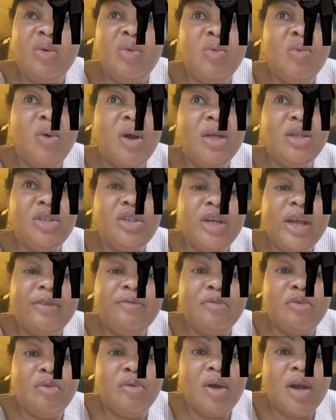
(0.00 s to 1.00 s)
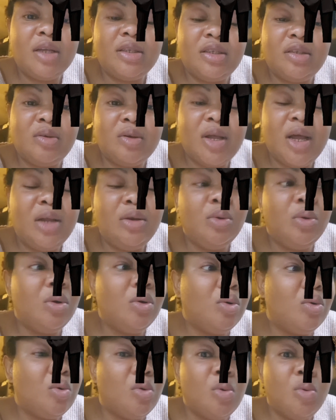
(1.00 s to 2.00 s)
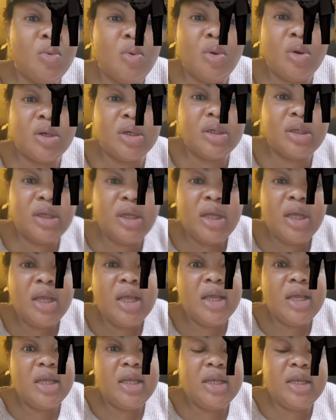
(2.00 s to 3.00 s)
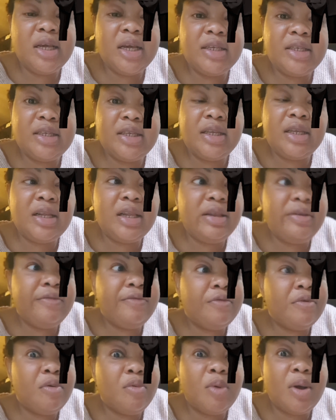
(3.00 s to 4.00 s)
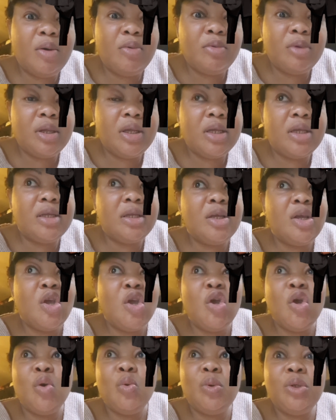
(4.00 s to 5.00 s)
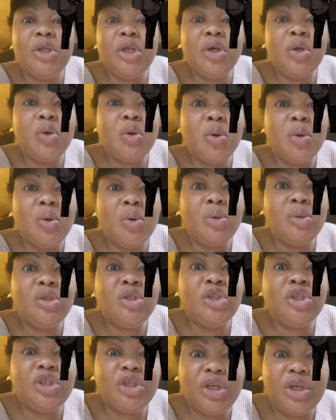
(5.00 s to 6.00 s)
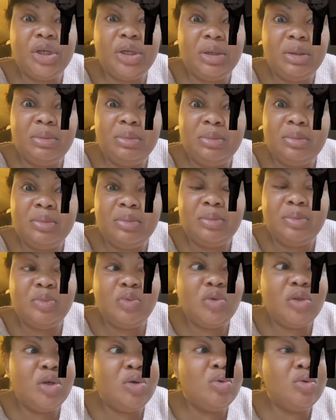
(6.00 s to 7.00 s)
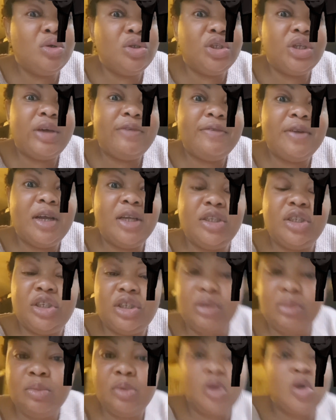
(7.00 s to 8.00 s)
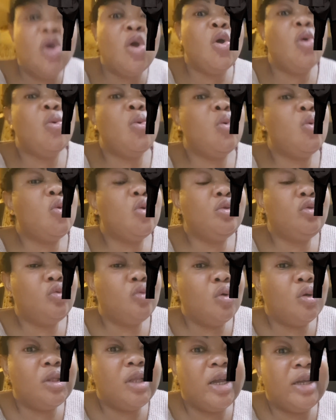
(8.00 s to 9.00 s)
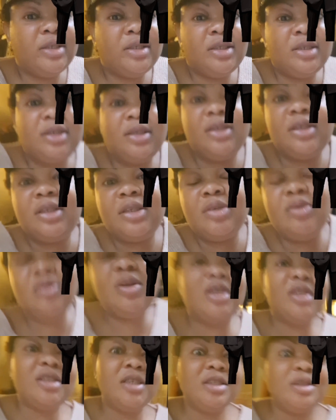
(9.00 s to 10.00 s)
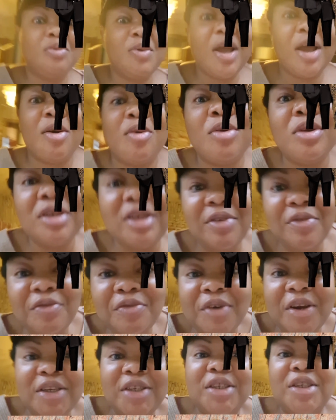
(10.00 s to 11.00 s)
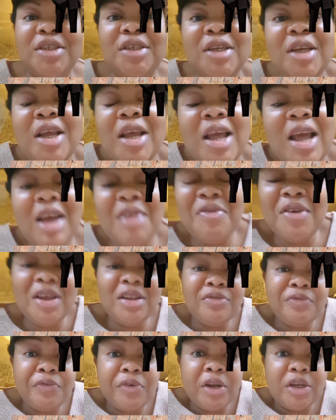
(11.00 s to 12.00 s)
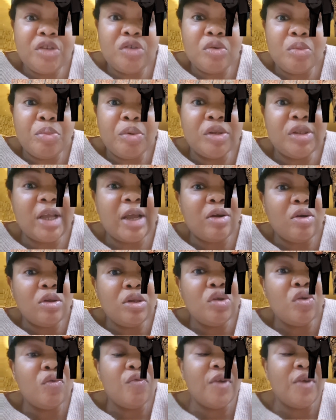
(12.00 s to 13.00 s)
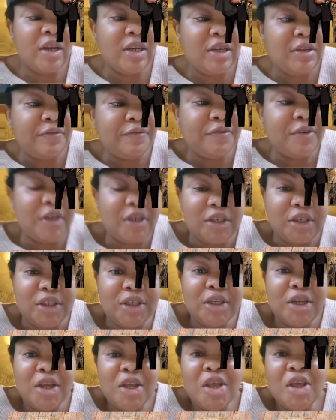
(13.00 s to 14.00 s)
I want to drive, go out. So, God, no, go work. He gets sick leave for 1 week. We they go gym. They go Jaffa gym. We go do all that things. You know, see the way I can't be fresh. I felt fresh, but I can't be over the fresh.